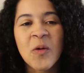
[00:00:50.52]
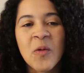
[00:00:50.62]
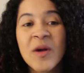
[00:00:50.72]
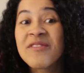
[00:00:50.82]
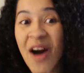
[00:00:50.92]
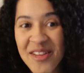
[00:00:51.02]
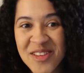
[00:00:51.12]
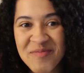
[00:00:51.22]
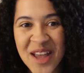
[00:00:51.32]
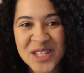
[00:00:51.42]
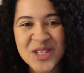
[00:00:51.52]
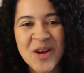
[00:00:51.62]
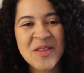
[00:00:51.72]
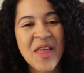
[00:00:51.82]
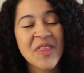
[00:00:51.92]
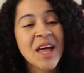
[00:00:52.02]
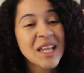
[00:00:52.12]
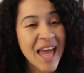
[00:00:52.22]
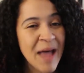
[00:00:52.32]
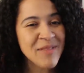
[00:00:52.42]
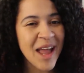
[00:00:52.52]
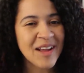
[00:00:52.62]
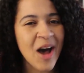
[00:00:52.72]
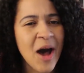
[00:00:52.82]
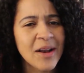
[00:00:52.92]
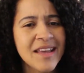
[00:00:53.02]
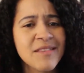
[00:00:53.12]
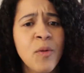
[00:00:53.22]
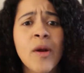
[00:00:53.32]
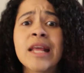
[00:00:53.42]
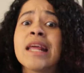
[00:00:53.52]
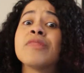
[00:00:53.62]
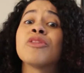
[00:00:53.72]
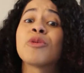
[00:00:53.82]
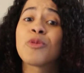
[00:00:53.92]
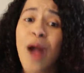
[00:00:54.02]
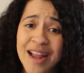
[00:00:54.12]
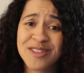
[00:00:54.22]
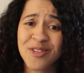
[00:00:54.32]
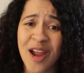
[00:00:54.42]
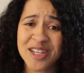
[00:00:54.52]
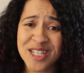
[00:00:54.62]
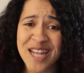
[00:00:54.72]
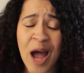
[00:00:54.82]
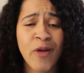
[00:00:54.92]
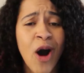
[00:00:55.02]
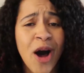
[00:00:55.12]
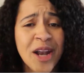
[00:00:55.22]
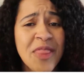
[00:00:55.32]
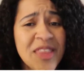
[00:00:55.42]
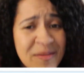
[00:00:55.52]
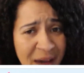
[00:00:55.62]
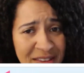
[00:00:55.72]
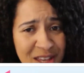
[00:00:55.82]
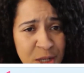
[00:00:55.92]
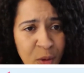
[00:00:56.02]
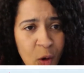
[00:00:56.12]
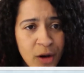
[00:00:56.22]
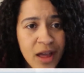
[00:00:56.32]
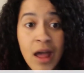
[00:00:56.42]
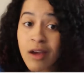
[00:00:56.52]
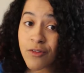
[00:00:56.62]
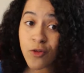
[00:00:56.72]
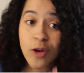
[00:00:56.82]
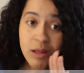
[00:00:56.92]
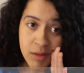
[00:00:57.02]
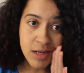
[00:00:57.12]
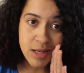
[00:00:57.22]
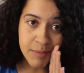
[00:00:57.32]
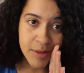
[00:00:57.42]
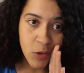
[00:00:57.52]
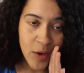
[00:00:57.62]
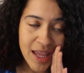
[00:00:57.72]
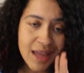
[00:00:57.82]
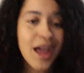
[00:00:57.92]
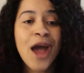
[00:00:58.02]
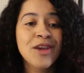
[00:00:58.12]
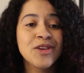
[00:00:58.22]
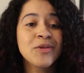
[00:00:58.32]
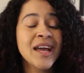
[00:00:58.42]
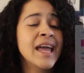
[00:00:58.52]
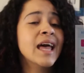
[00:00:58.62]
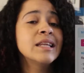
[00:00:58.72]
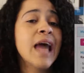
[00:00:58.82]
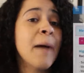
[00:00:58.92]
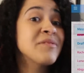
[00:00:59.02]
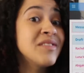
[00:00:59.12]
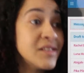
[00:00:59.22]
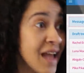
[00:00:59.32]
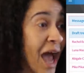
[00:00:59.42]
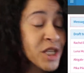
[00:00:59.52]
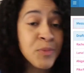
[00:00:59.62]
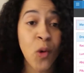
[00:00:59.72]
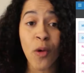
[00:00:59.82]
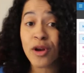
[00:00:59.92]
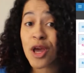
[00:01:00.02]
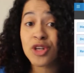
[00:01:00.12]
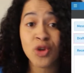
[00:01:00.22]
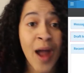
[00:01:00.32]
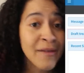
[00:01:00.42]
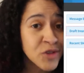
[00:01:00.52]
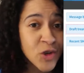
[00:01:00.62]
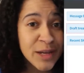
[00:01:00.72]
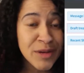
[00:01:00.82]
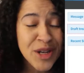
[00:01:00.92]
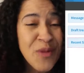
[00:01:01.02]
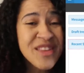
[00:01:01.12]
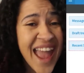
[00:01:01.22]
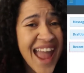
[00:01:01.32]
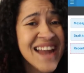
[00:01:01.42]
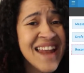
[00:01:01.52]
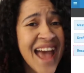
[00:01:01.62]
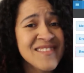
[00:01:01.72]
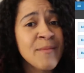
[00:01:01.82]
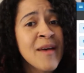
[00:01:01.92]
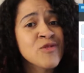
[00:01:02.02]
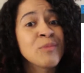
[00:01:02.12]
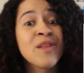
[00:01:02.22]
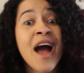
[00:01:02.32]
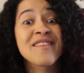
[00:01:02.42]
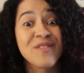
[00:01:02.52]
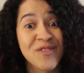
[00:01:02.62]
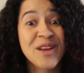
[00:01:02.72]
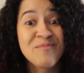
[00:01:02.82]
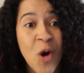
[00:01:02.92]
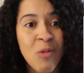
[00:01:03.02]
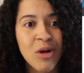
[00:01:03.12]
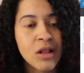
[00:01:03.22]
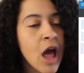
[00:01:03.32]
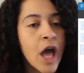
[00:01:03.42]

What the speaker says: We've also made sure that the collapse icon is pointing in the right direction now on the message board. Freebie tip of the week, you can collapse the dashboard, draft treatment notes, and SMS replies via mobile.